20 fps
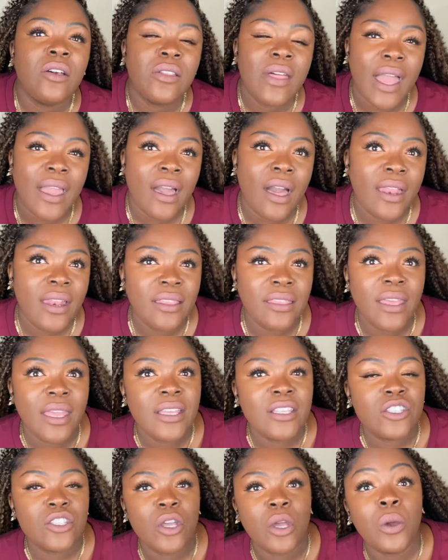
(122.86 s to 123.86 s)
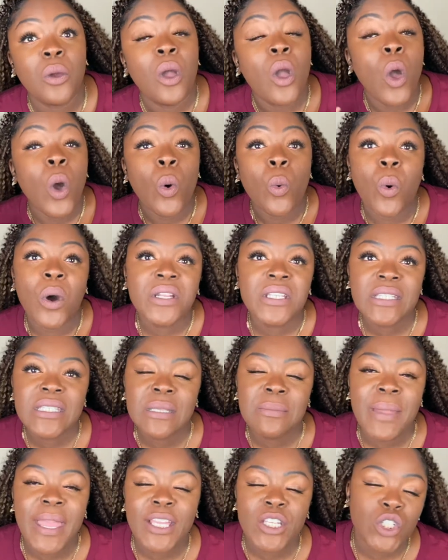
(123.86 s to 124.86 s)
that kind of thing. So wanted
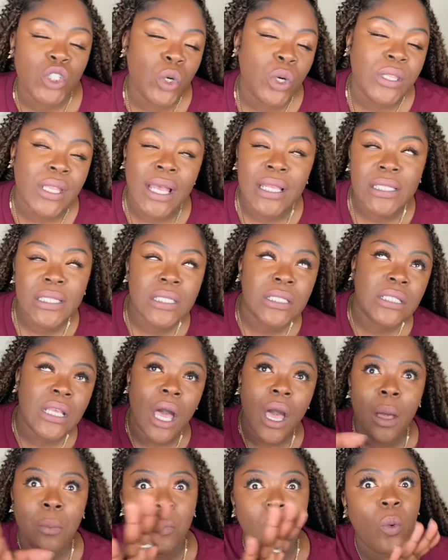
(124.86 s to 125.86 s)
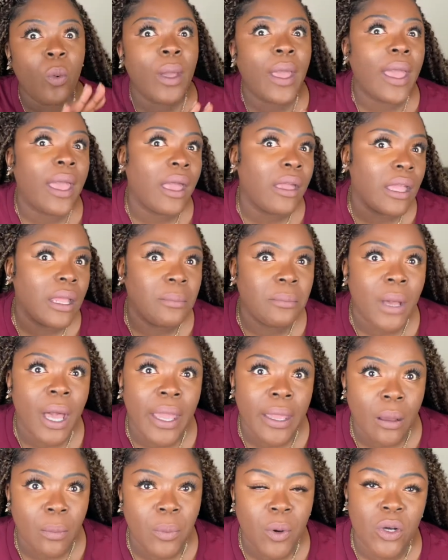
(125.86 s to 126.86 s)
to make sure that somewhere in
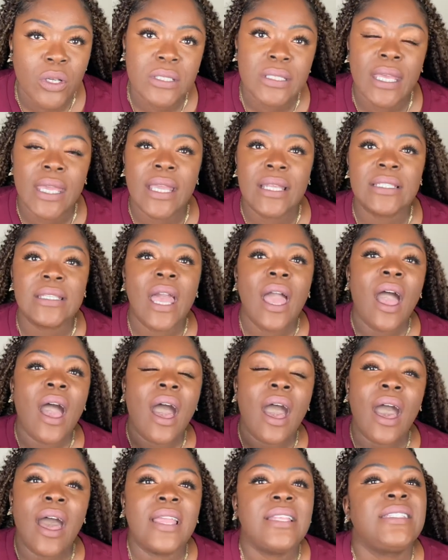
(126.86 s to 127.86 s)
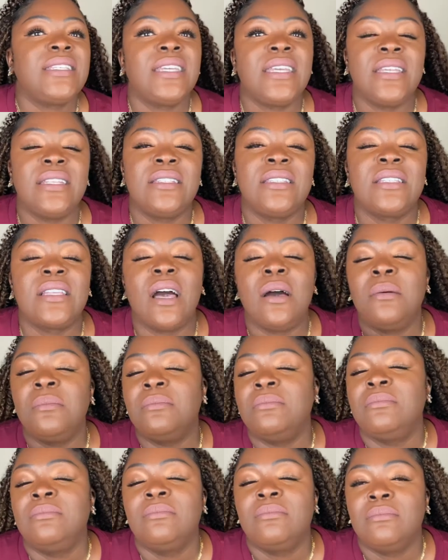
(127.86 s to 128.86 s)
my unboxings, I did
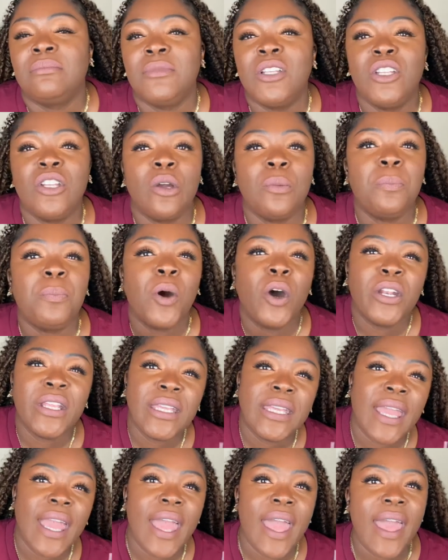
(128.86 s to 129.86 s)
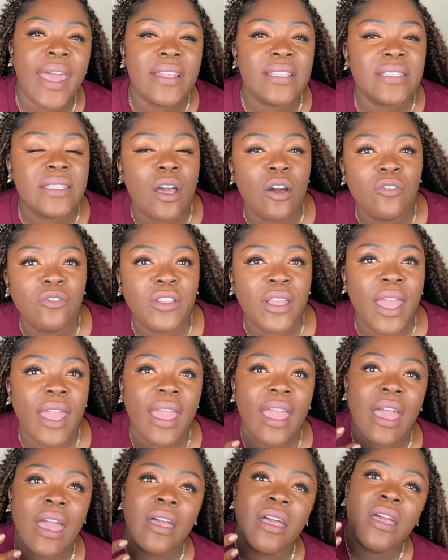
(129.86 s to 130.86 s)
some, you know, body care,
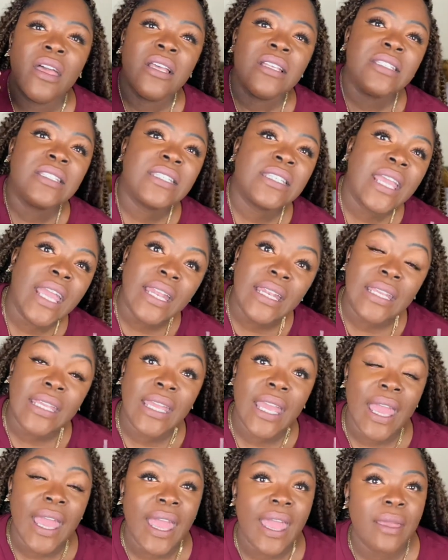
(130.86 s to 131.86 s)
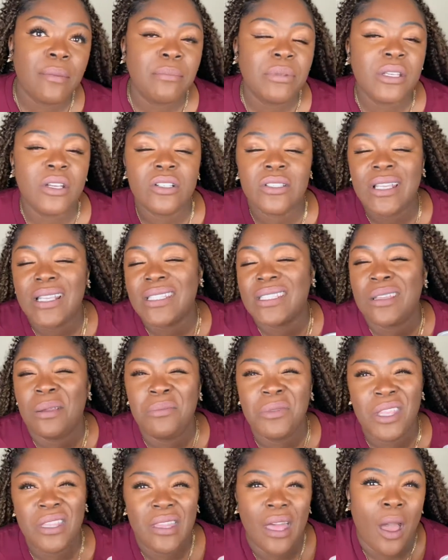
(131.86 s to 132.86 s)
self-care, skincare, because that's
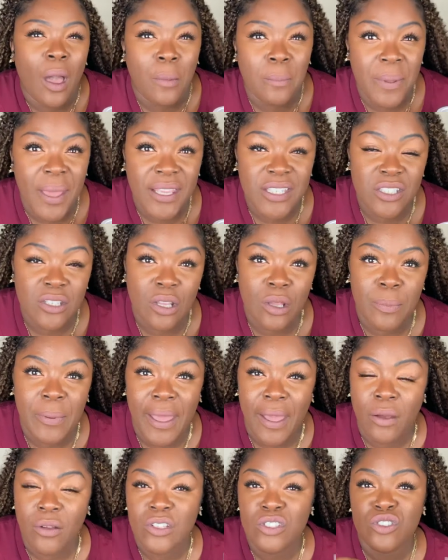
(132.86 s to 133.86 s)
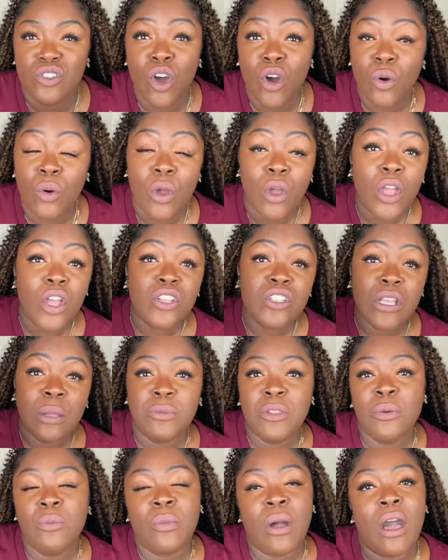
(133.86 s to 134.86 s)
something that I'm passionate about. It's not
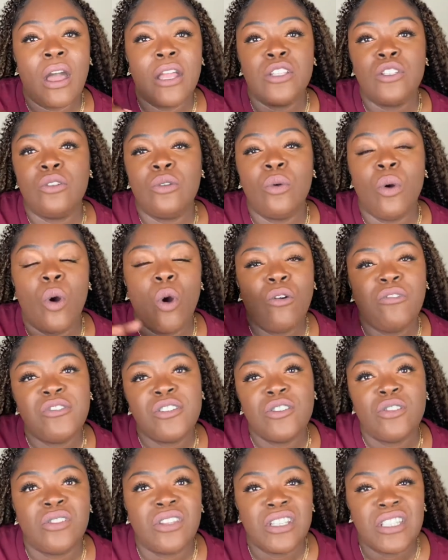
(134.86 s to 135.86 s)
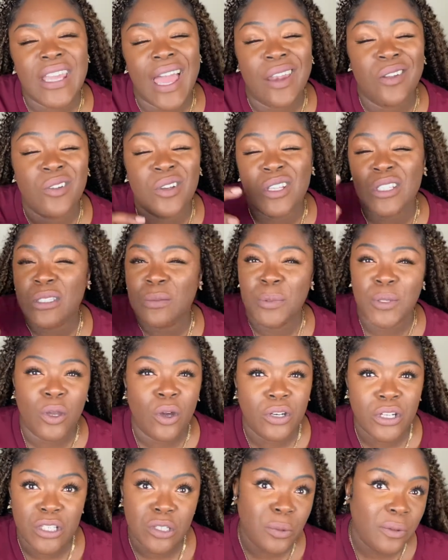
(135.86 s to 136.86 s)
something I do often on the channel, because to be
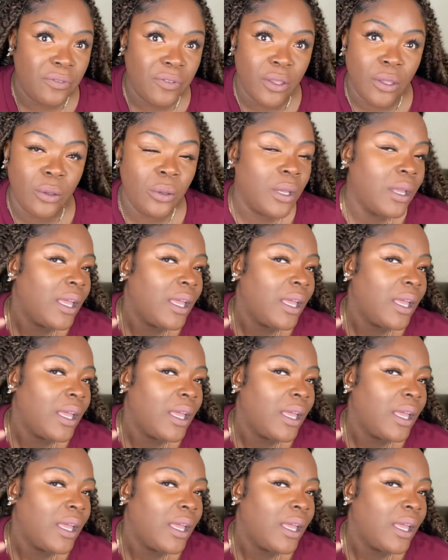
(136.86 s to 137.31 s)
honest with you,